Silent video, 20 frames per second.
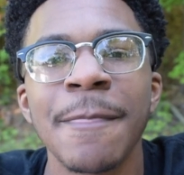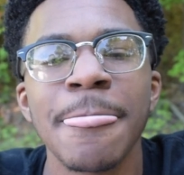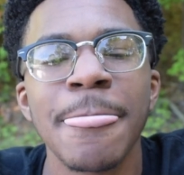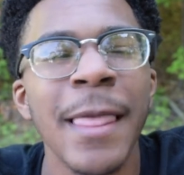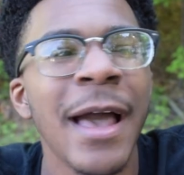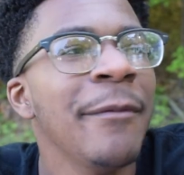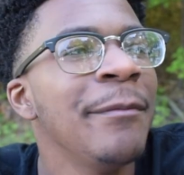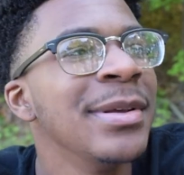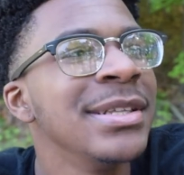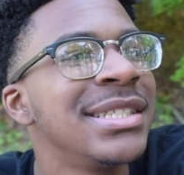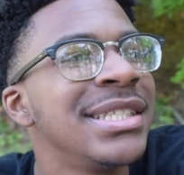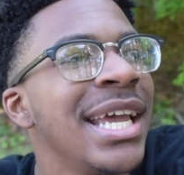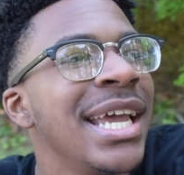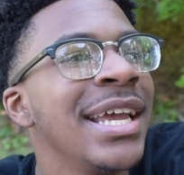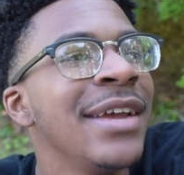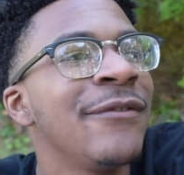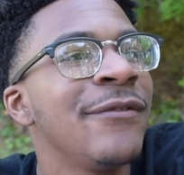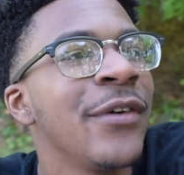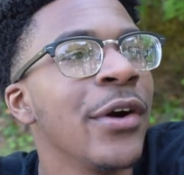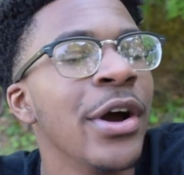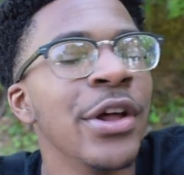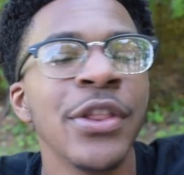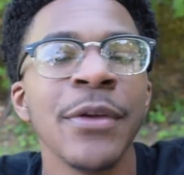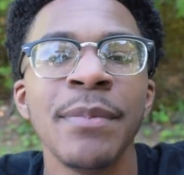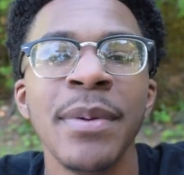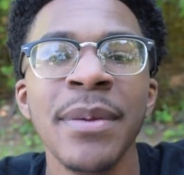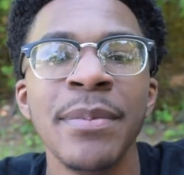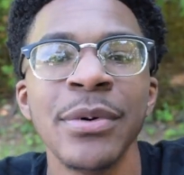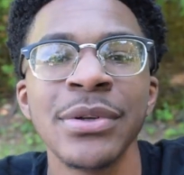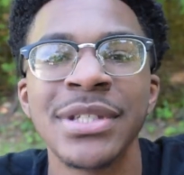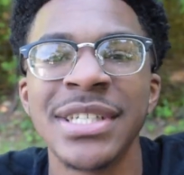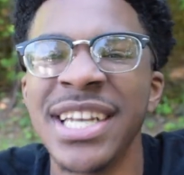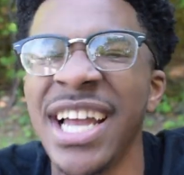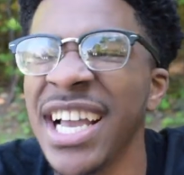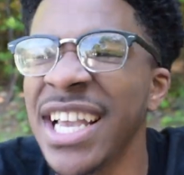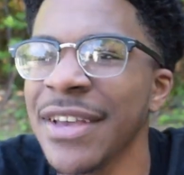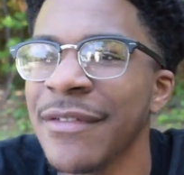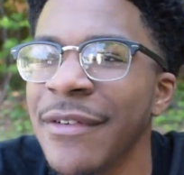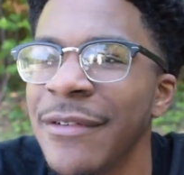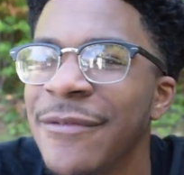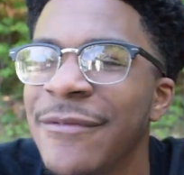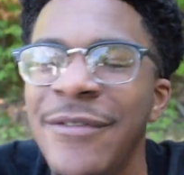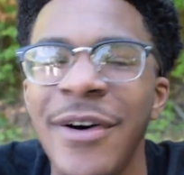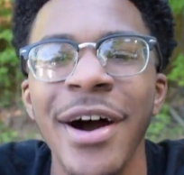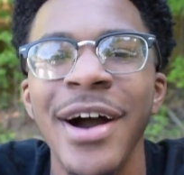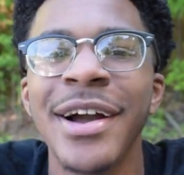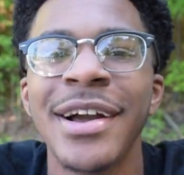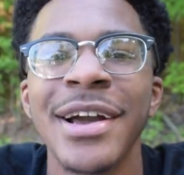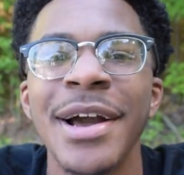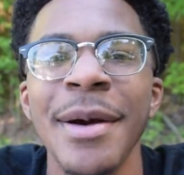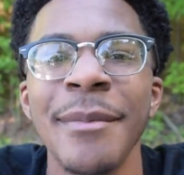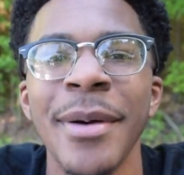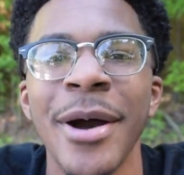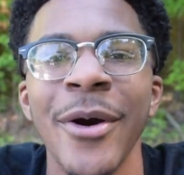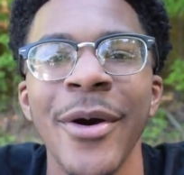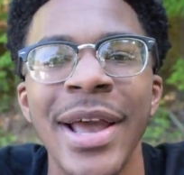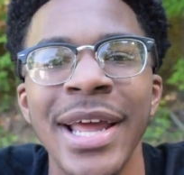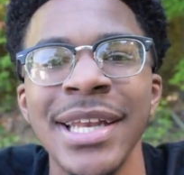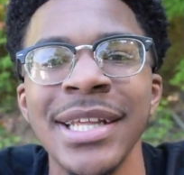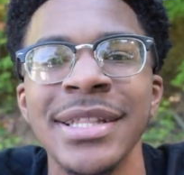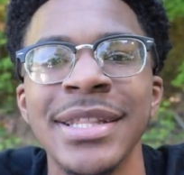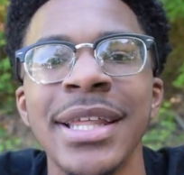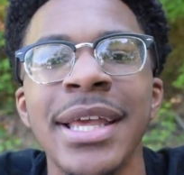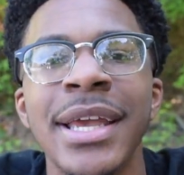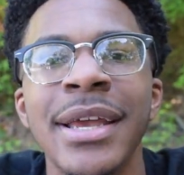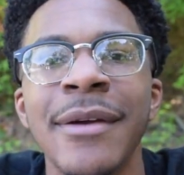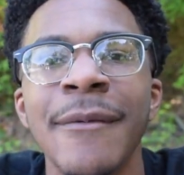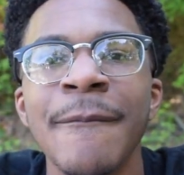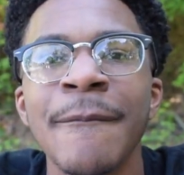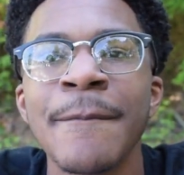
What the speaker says: I've been saying for other people to not give a fuck about anything,